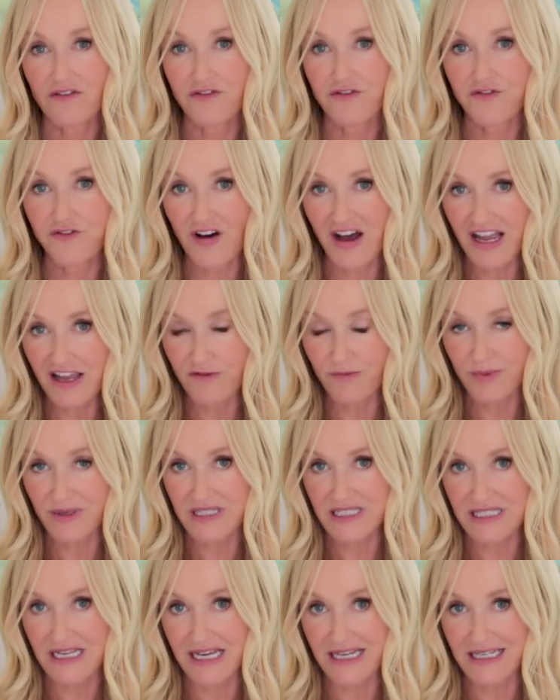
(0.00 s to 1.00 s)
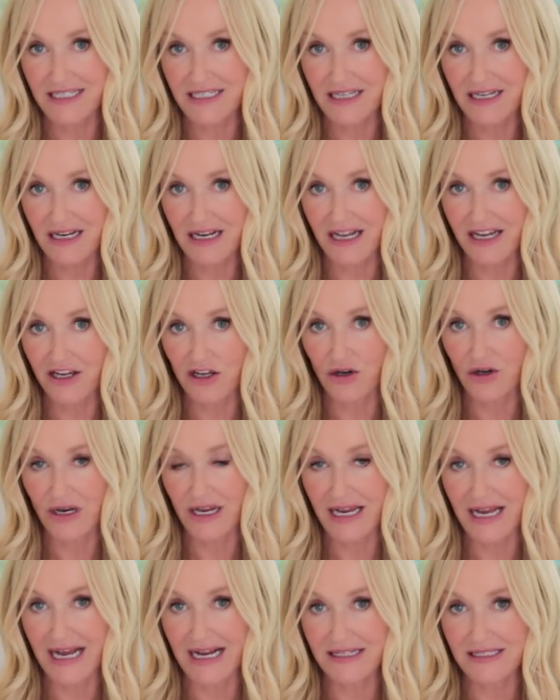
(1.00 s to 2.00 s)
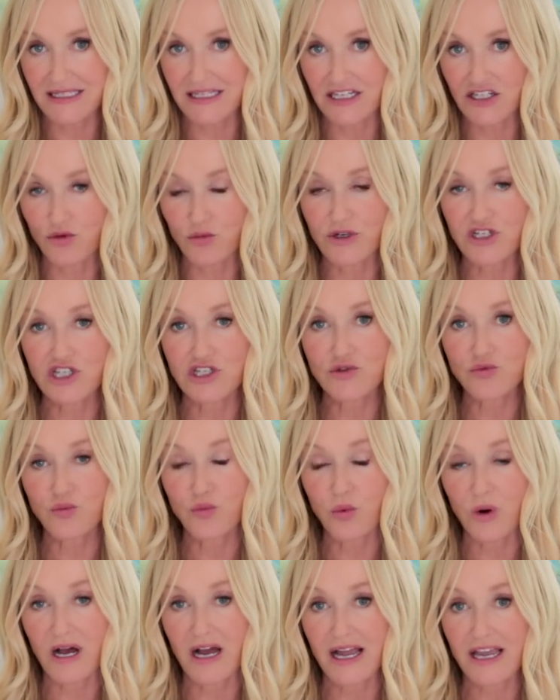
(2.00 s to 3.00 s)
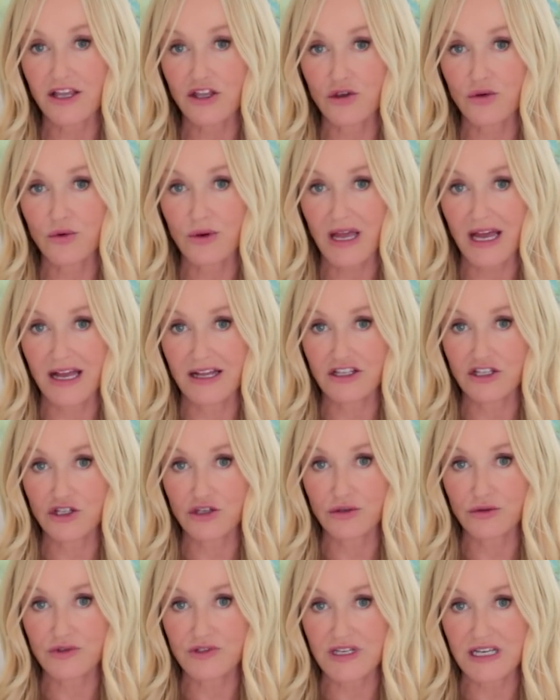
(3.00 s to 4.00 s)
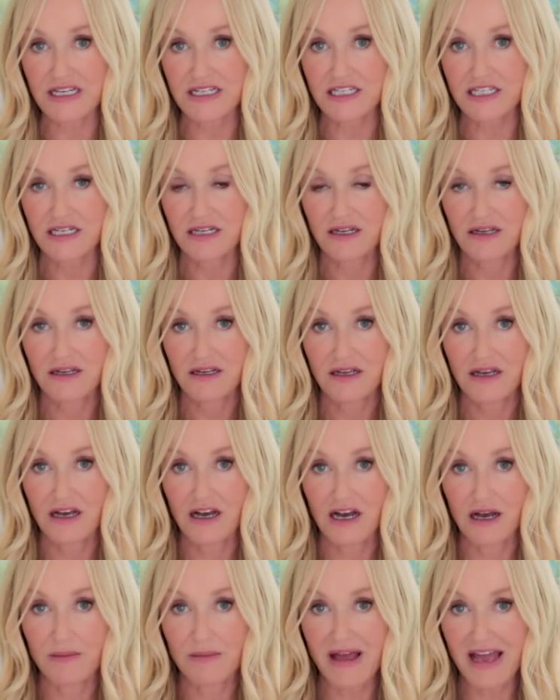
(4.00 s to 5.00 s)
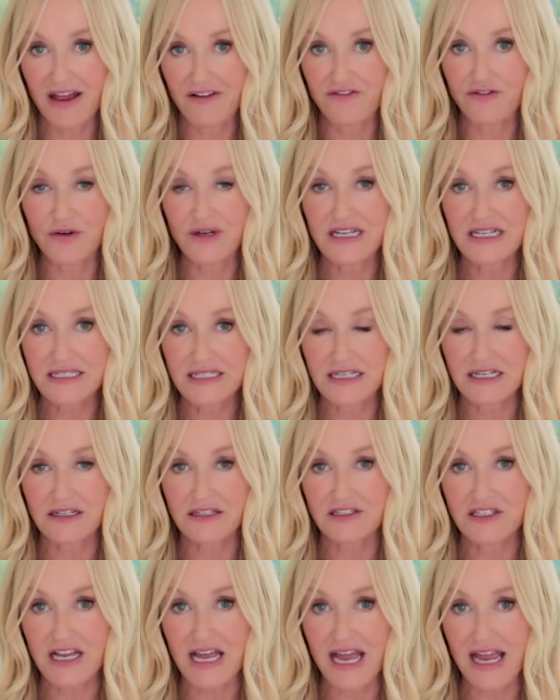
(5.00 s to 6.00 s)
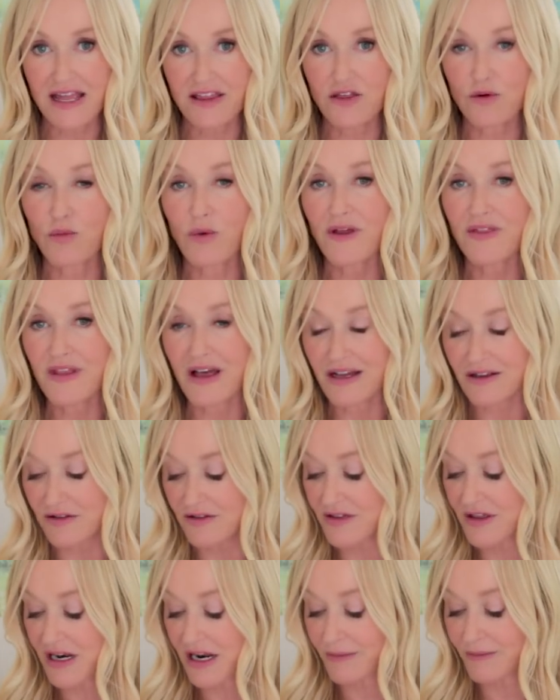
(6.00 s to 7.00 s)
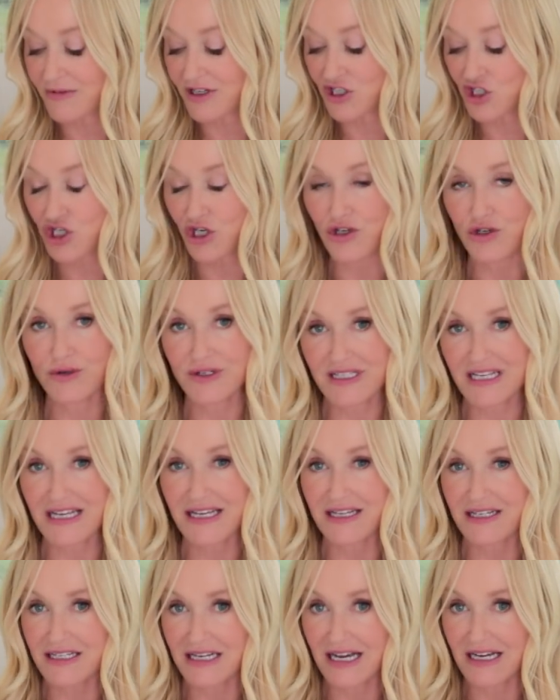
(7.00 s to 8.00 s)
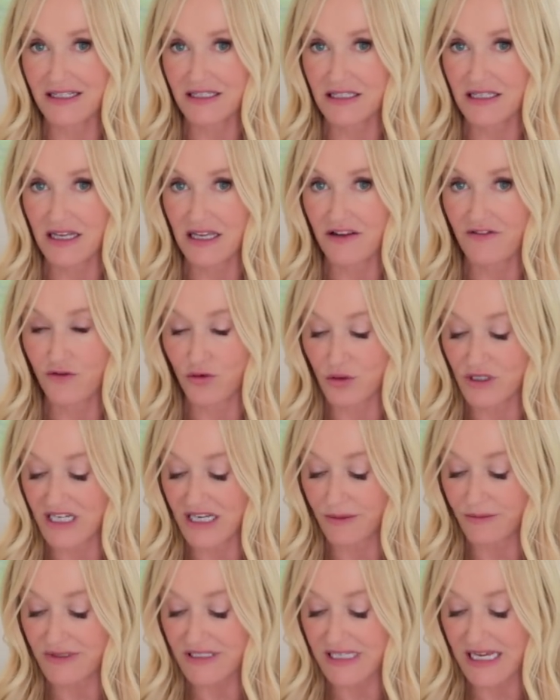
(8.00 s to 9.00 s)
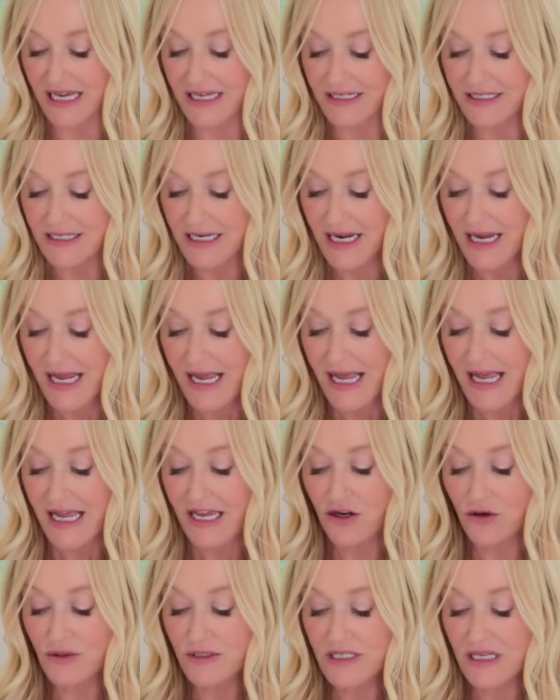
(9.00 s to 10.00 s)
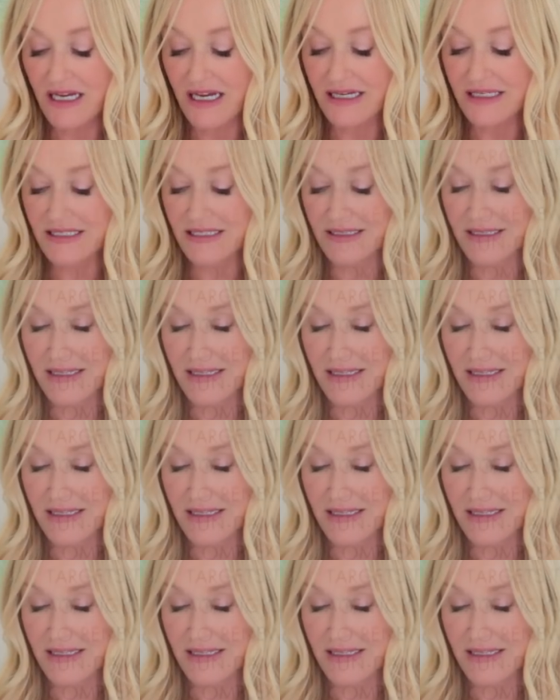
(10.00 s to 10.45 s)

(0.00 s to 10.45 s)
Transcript: 5% glycolic acid, which is why you can use it um, every single day. The one uh, that I'm going to show you in a second has the 14%. It also has